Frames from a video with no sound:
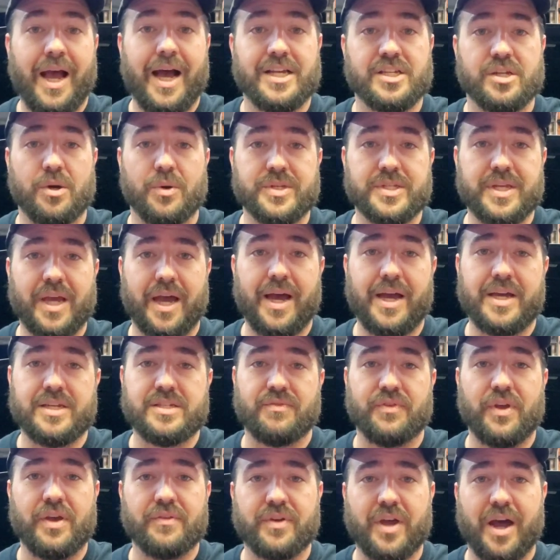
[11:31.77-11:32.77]
As always,
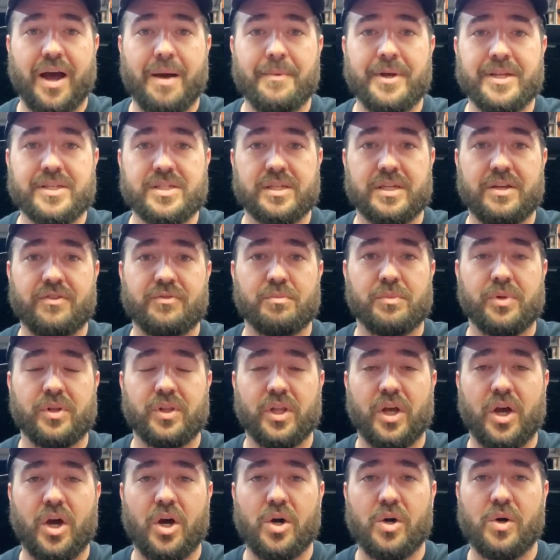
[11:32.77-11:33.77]
guys, if you have comments, leave them
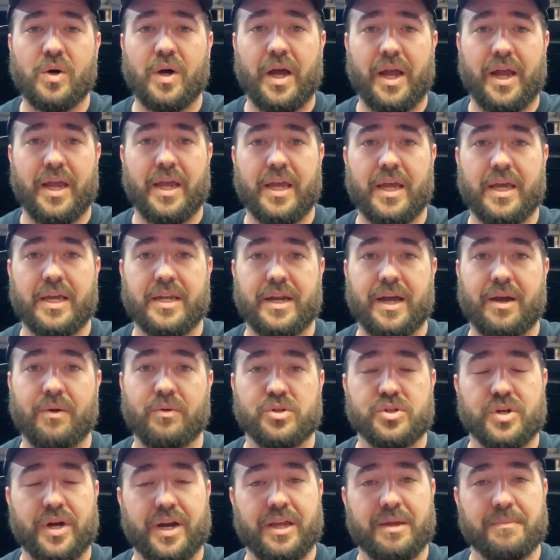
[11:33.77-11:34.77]
below and I
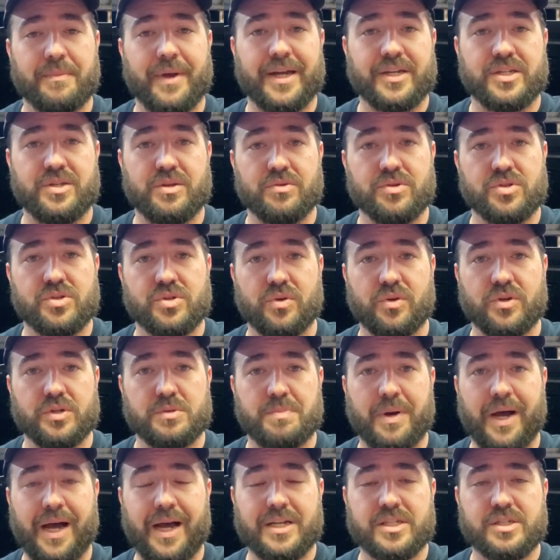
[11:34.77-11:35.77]
will try and get back to you as soon
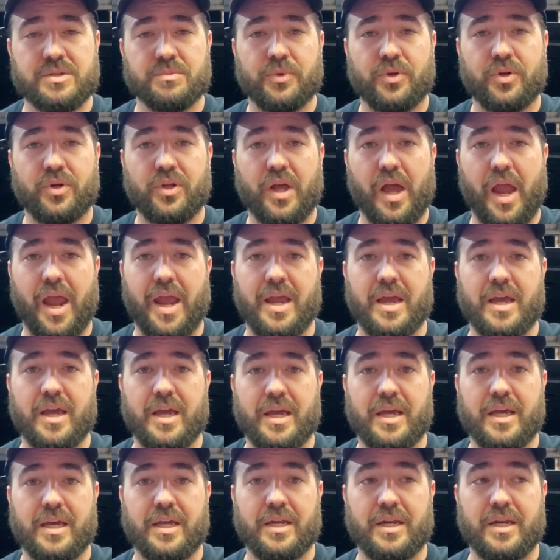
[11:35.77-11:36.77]
as possible.
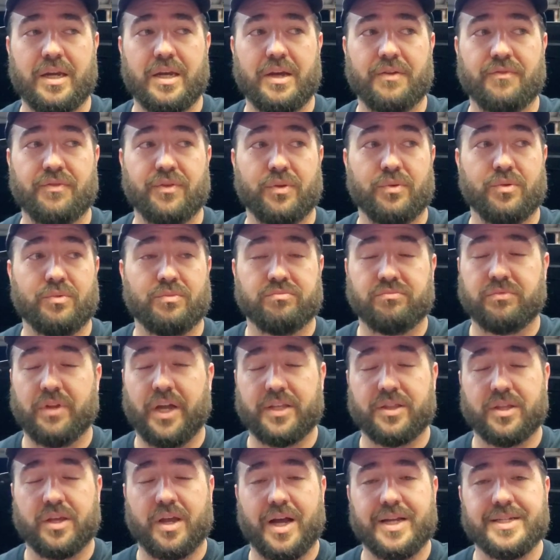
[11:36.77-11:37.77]
And uh, if you
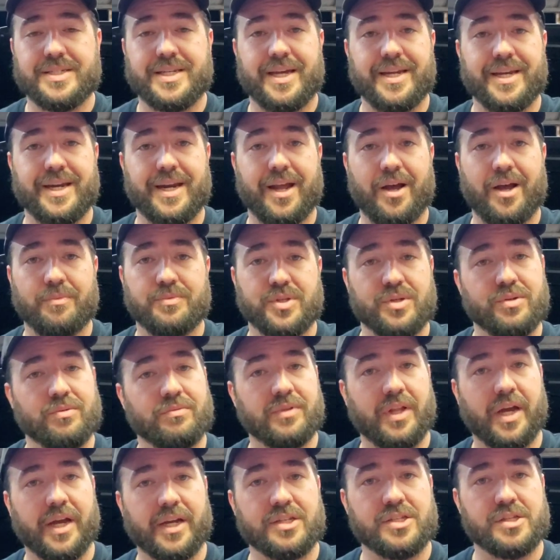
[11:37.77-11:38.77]
like the content and it helped you,
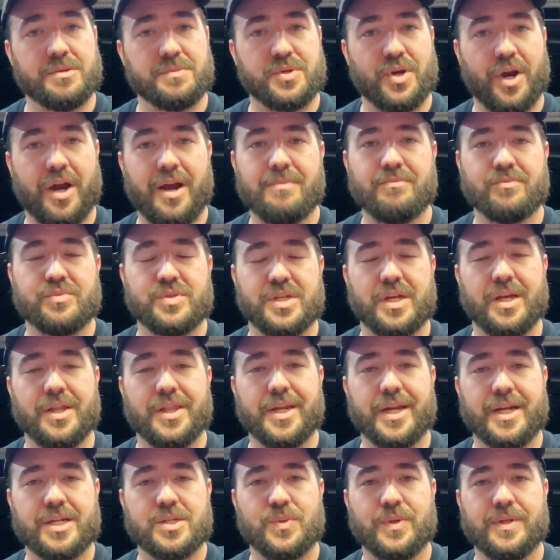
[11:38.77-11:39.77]
like and subscribe. See you
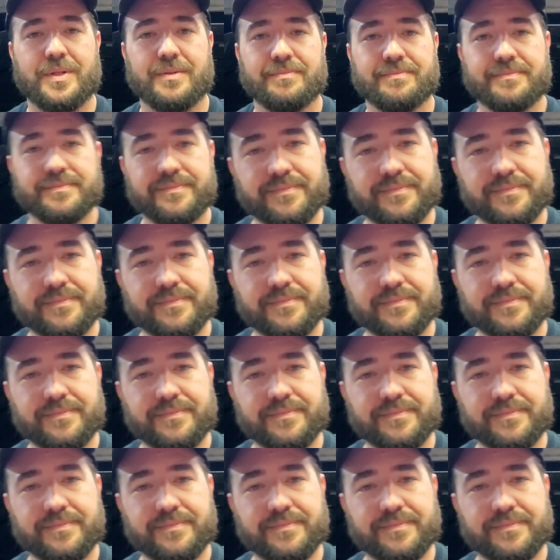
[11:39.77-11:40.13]
on the next one.